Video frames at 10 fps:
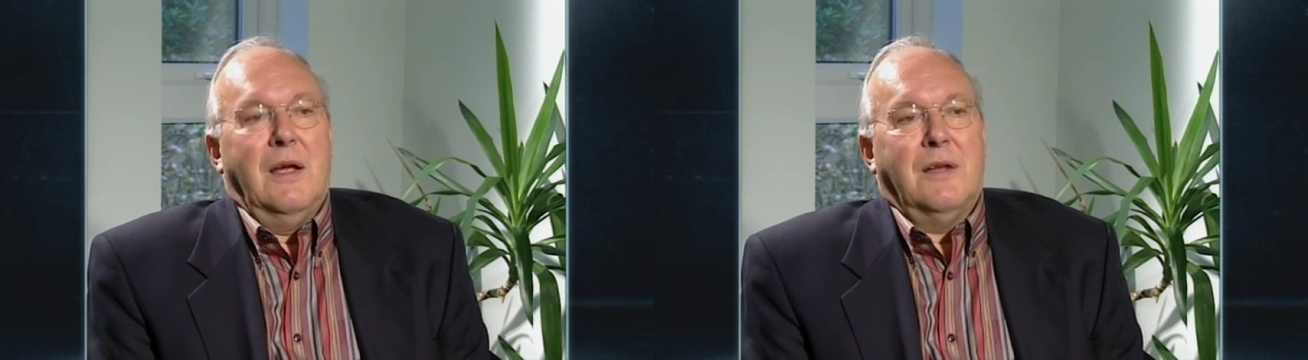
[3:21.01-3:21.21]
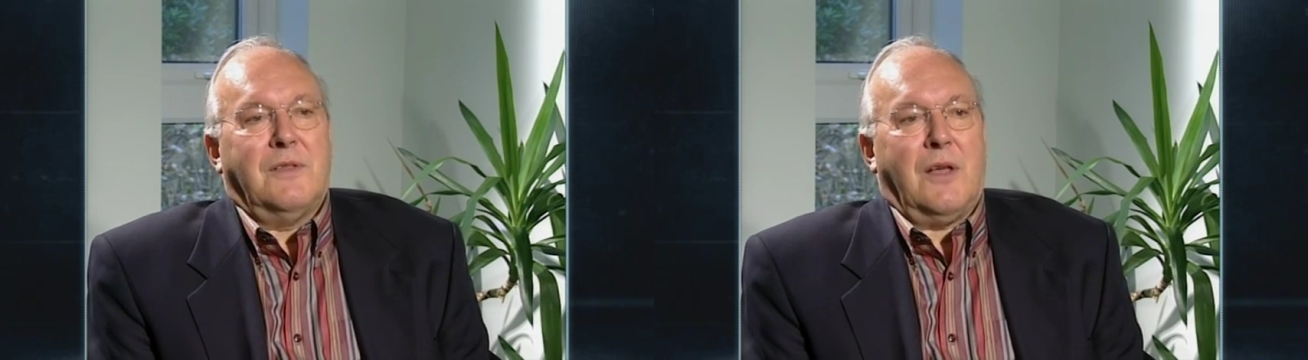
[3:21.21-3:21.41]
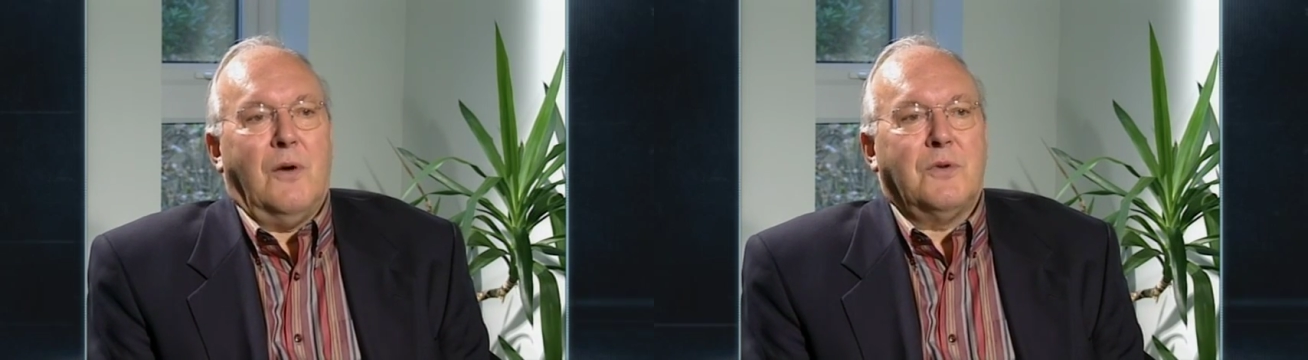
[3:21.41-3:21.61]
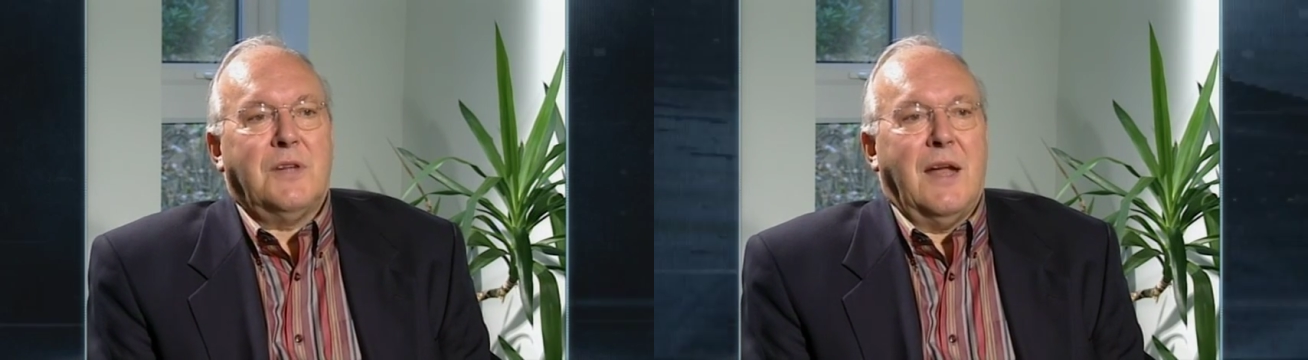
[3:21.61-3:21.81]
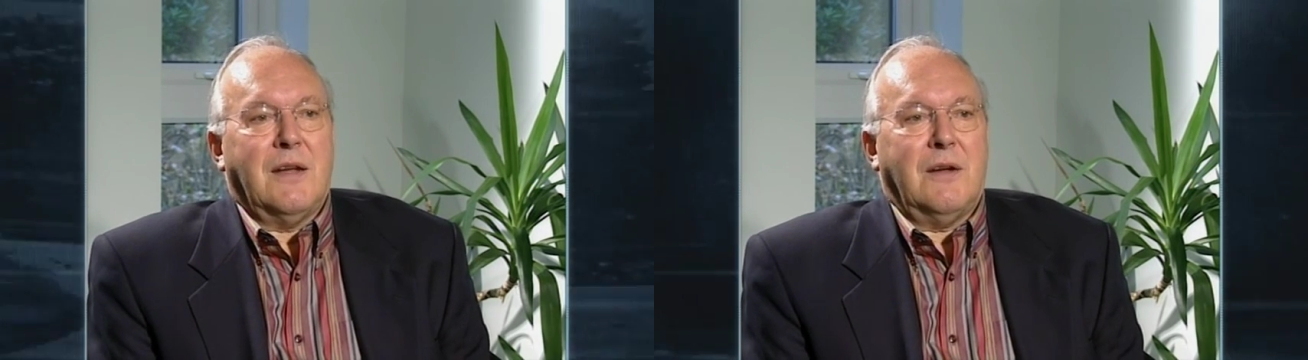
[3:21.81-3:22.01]
is the gold
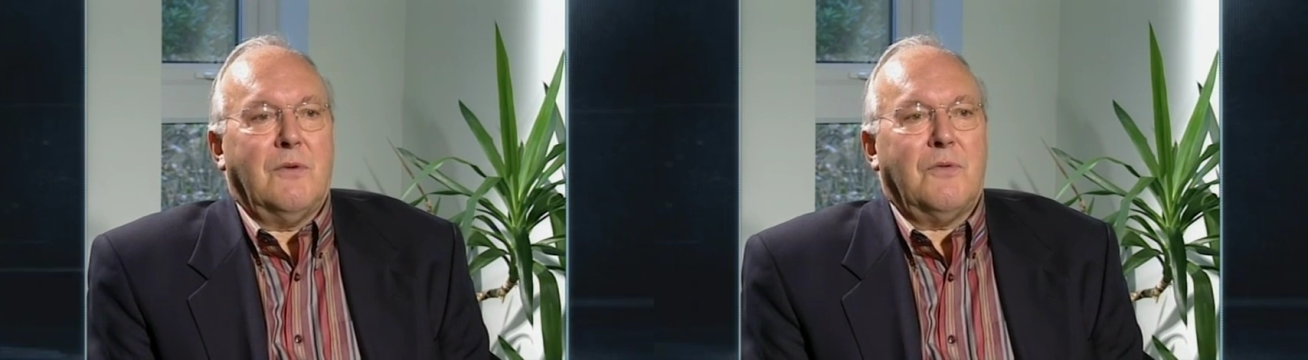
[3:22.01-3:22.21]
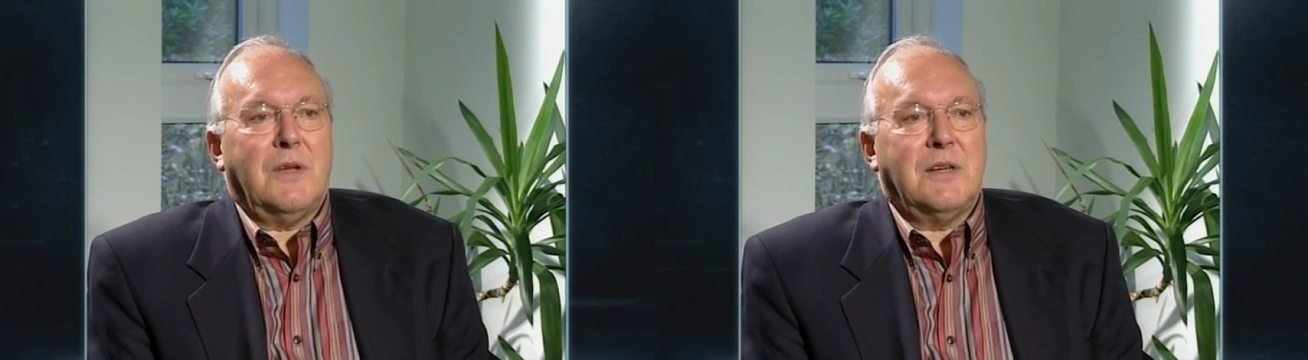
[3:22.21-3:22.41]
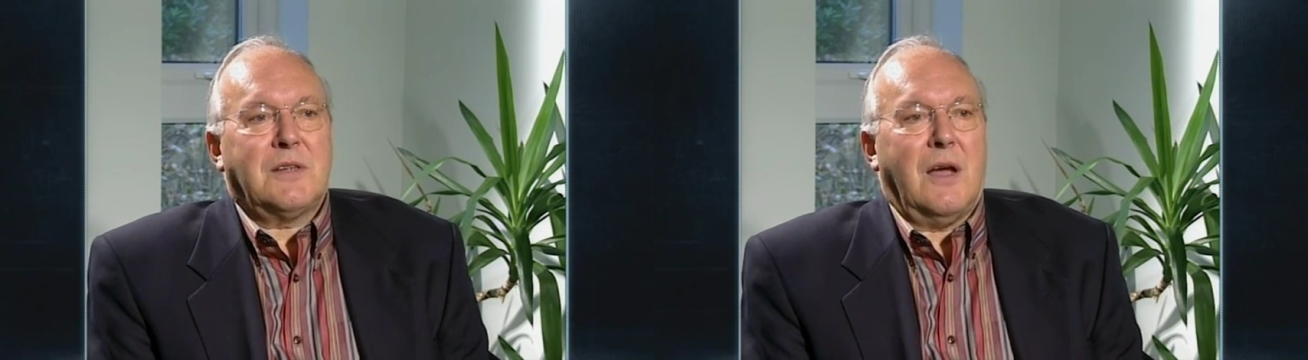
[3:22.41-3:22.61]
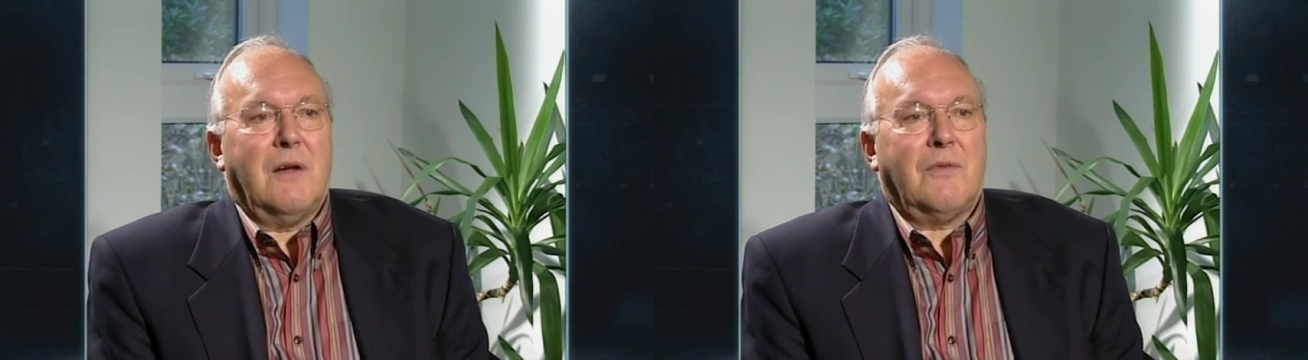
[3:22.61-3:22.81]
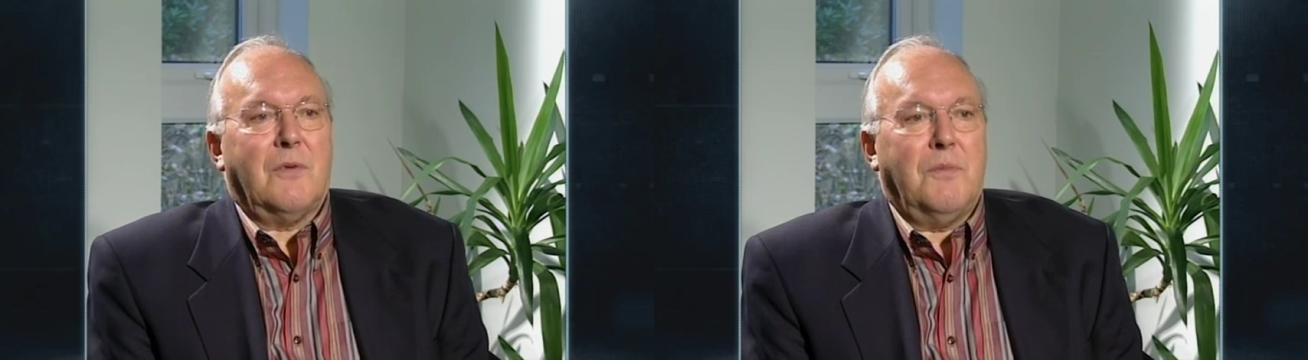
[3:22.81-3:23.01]
tent and all these
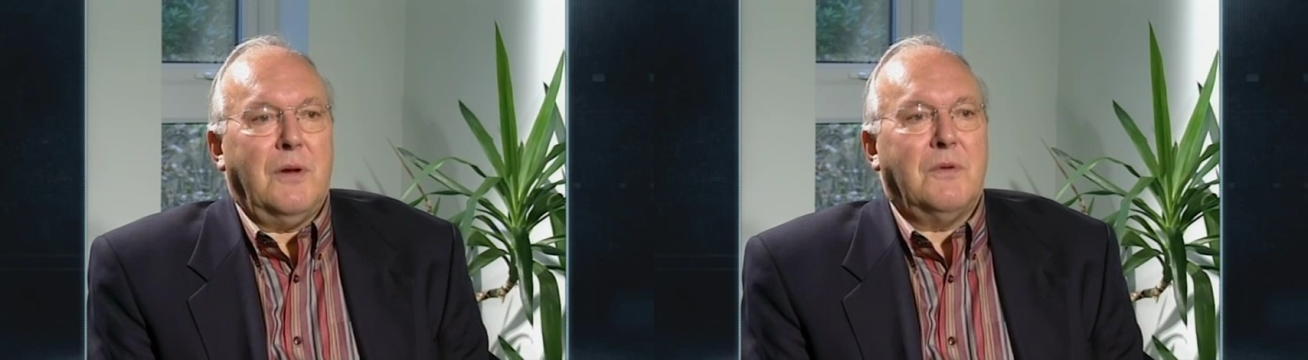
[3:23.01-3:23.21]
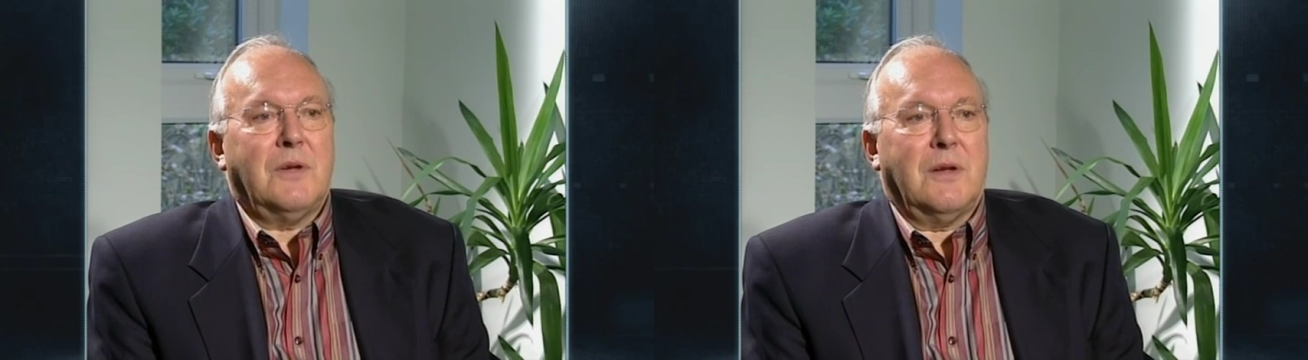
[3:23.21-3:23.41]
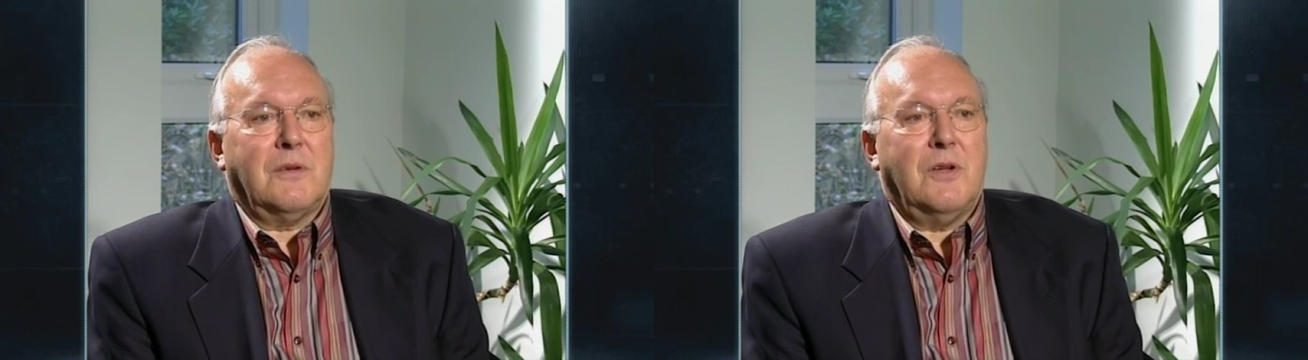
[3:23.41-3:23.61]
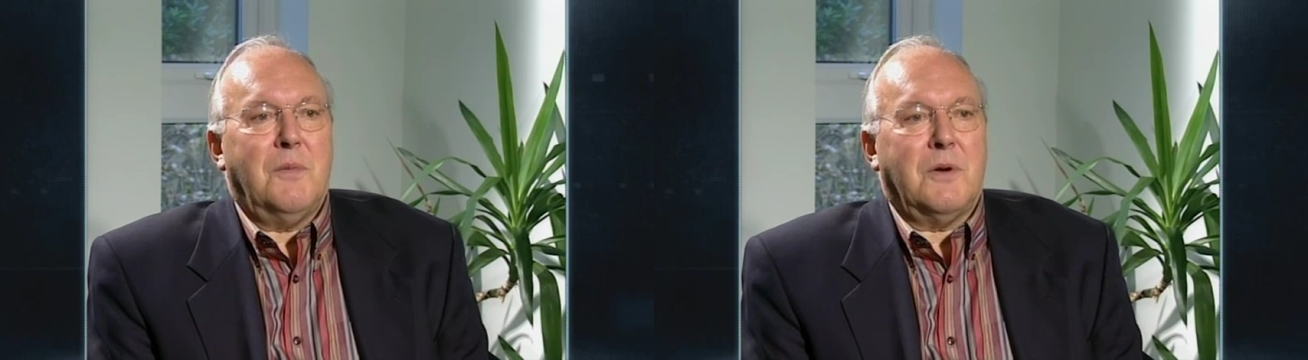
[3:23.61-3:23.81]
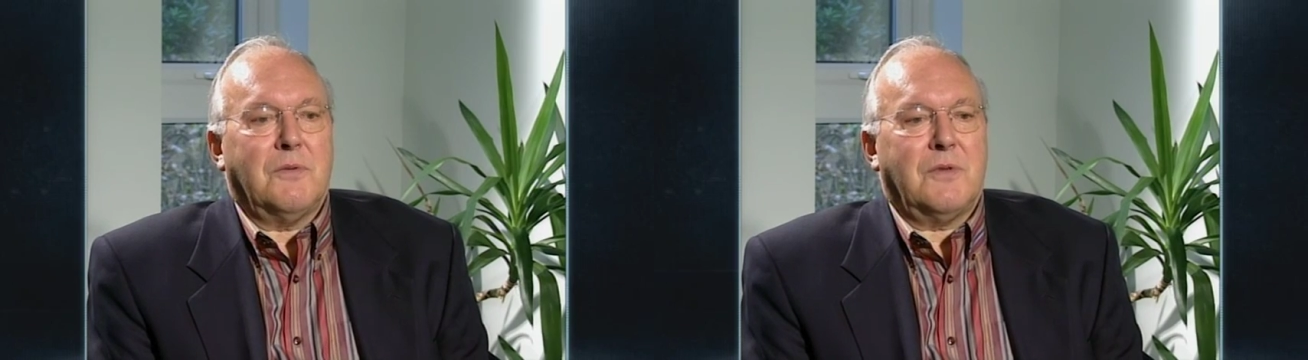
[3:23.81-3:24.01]
kind of computer
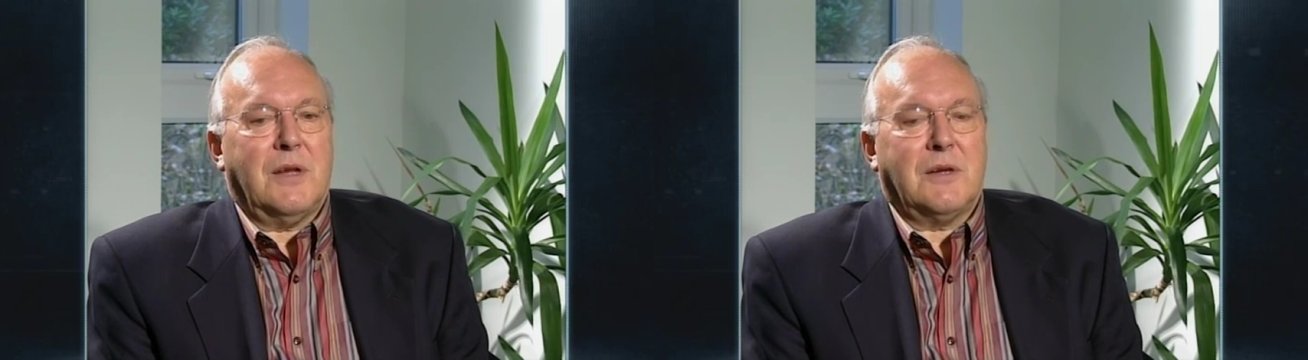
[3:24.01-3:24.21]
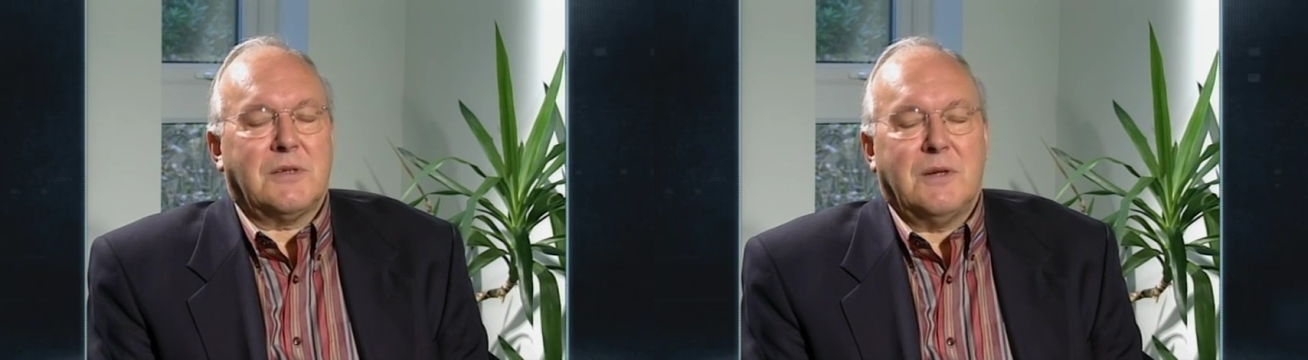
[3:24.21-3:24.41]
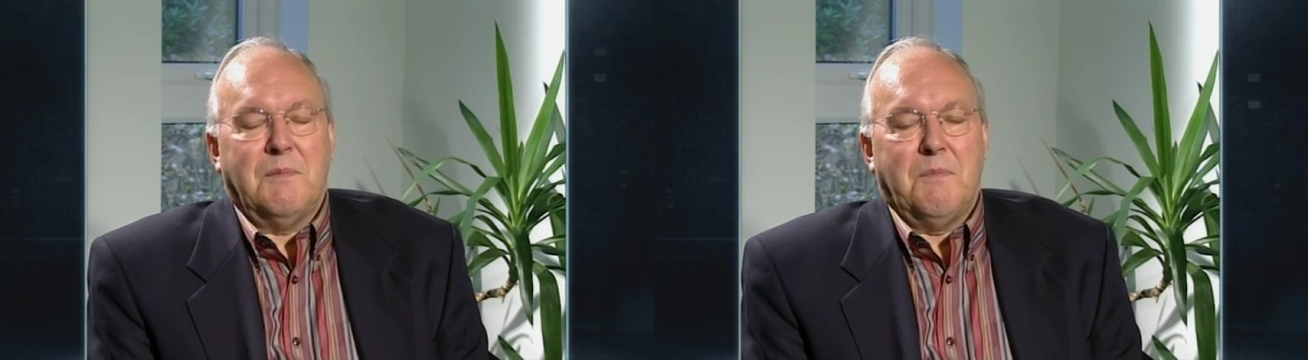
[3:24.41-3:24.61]
terminal things.